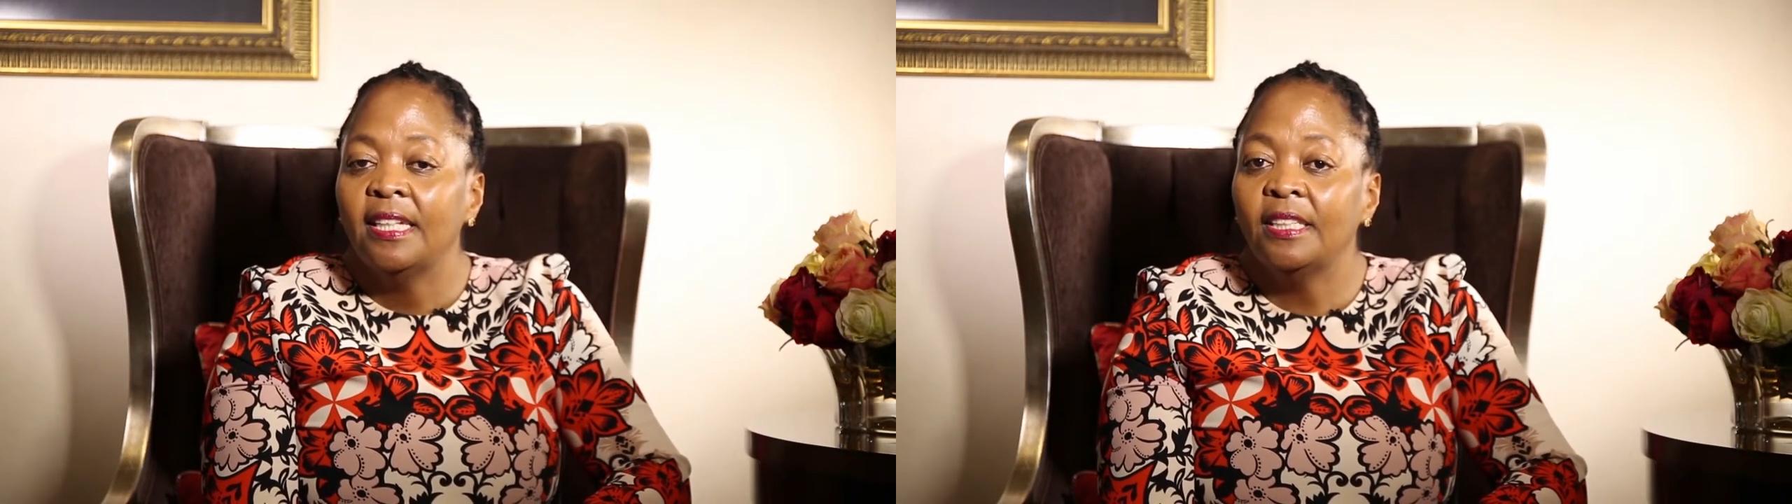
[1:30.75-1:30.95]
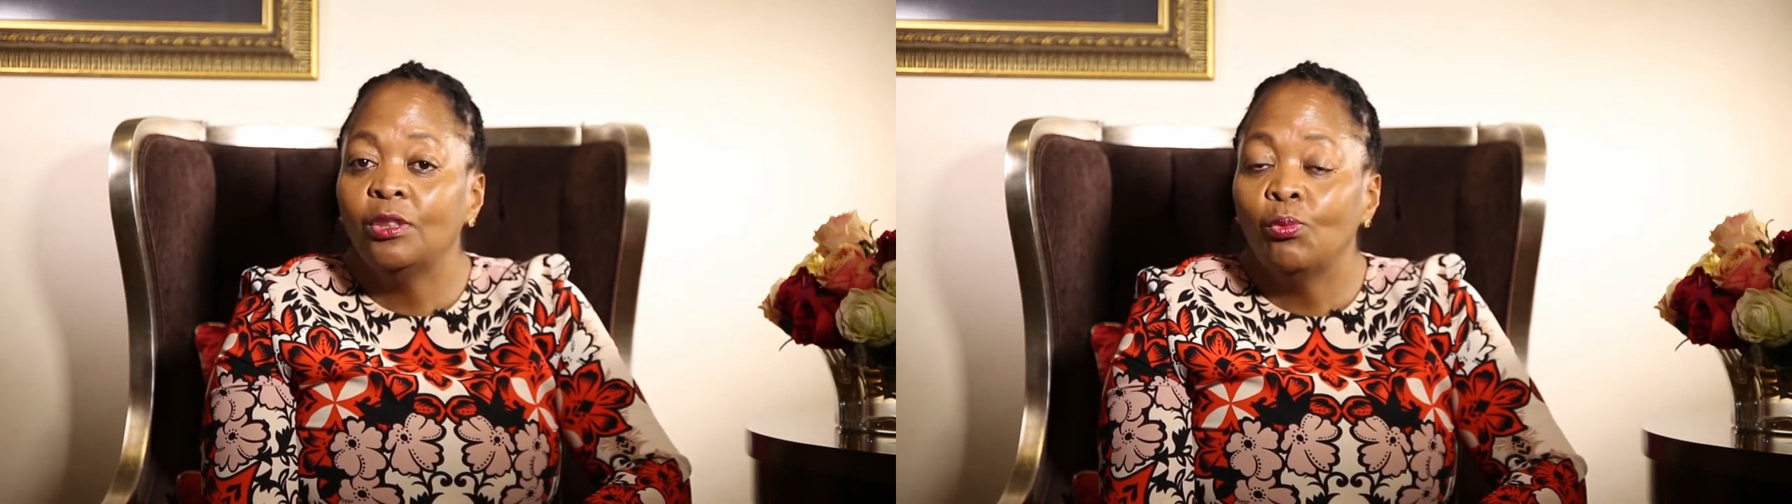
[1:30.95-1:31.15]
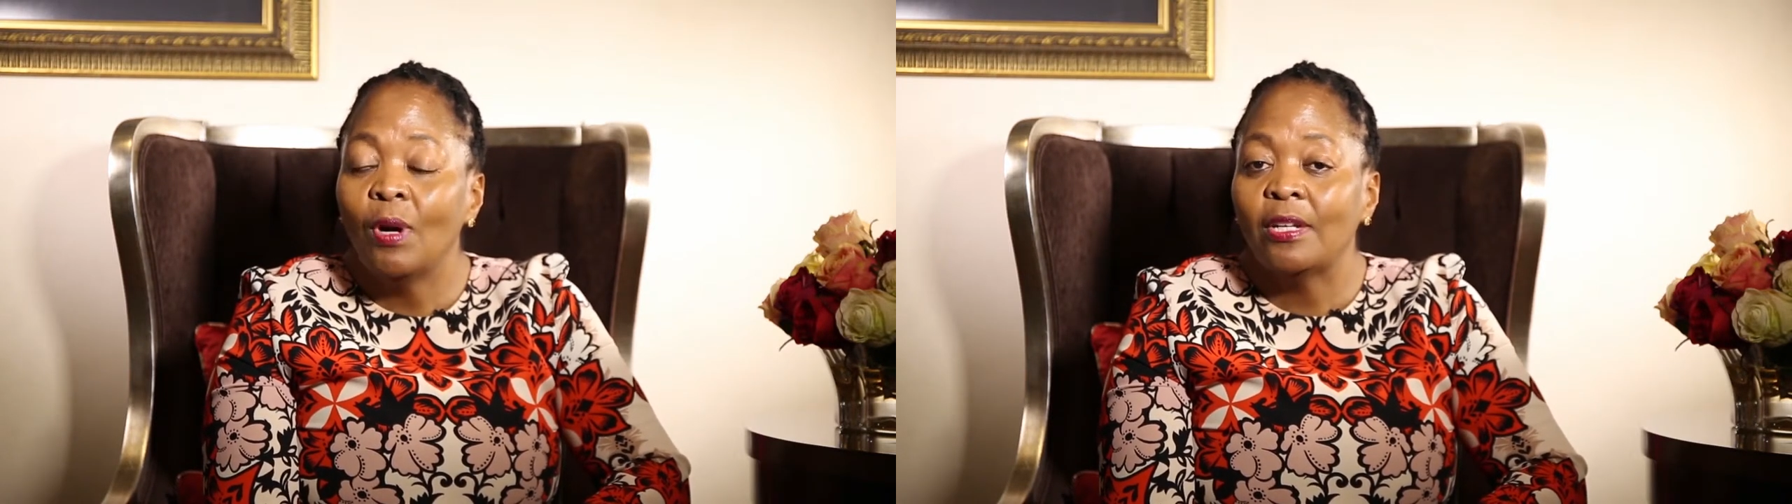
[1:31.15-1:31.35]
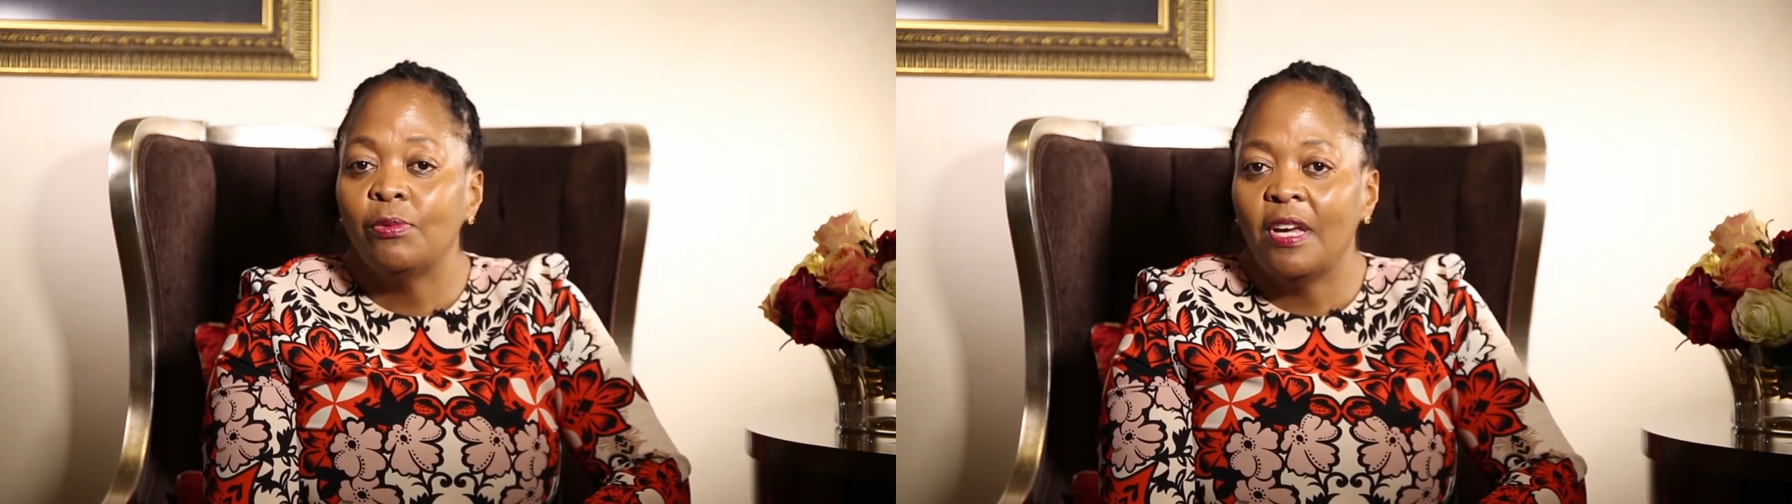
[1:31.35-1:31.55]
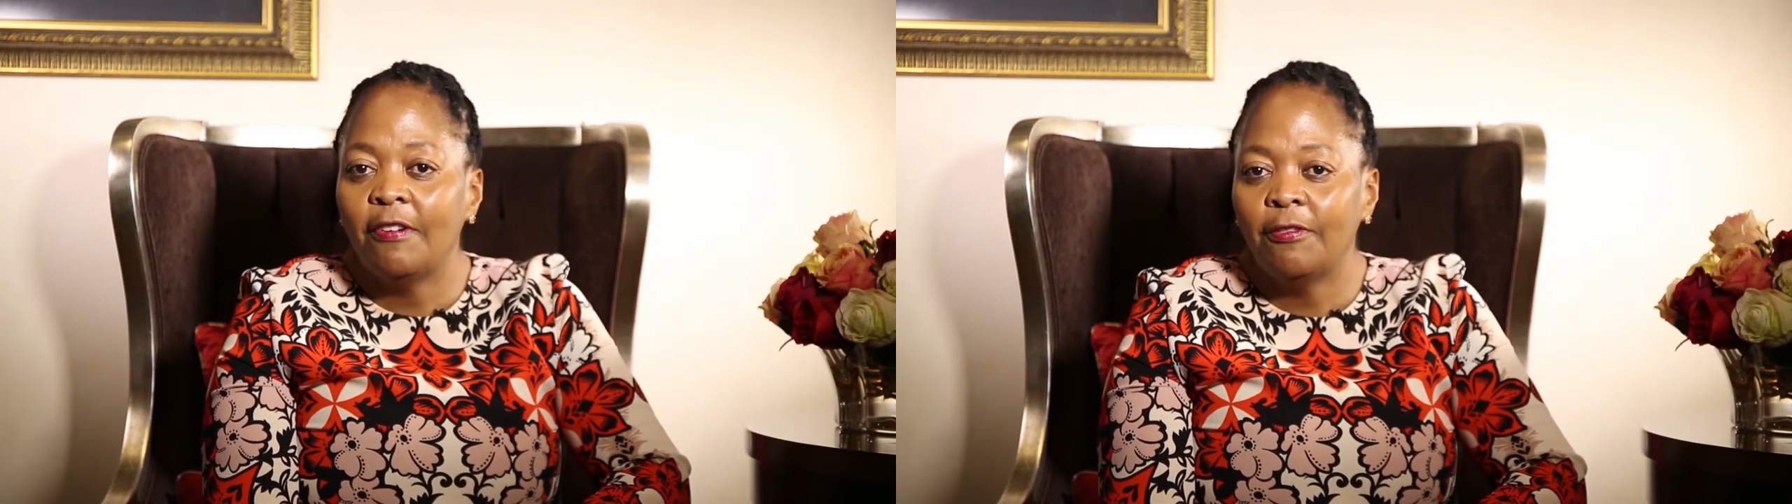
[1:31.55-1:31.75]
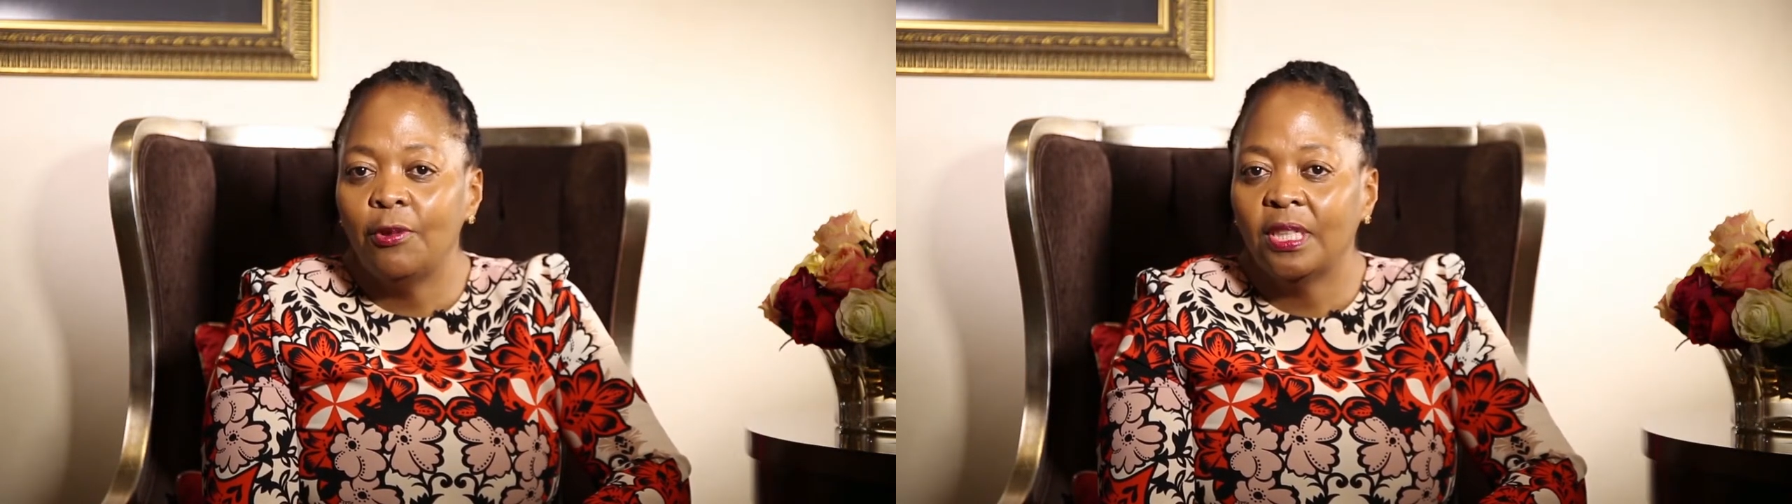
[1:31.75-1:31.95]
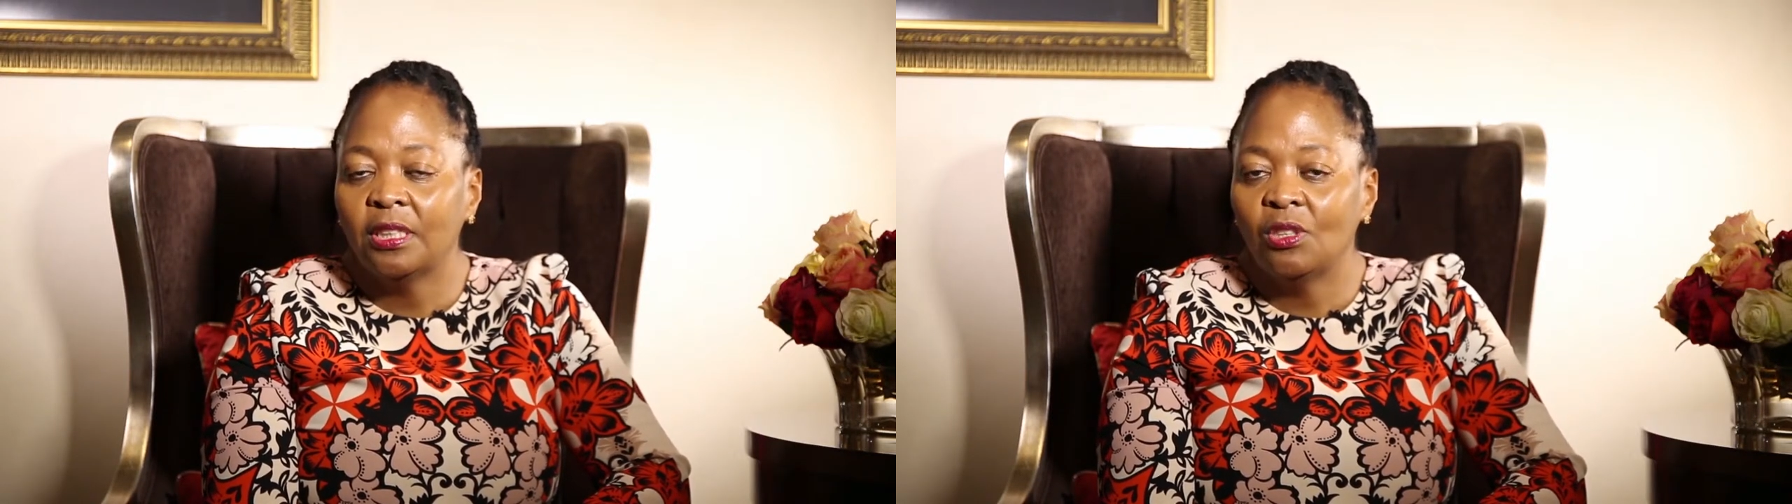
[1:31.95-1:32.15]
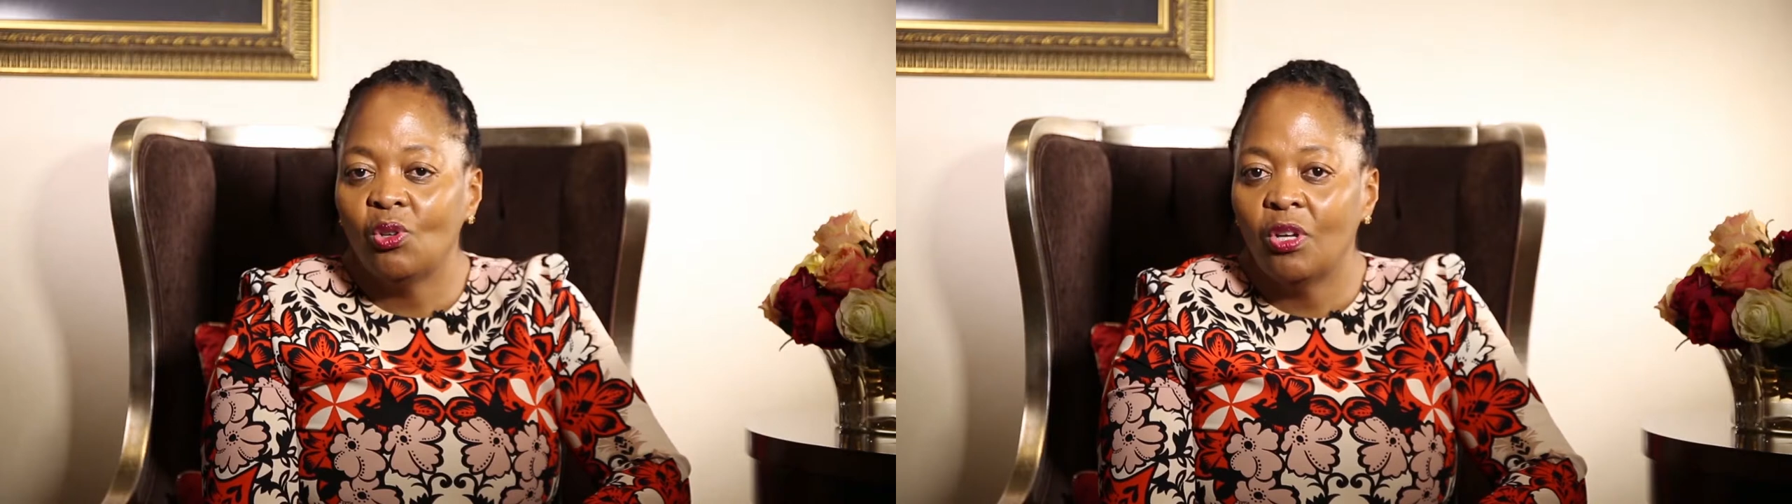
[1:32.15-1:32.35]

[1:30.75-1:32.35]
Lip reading: is what we are focusing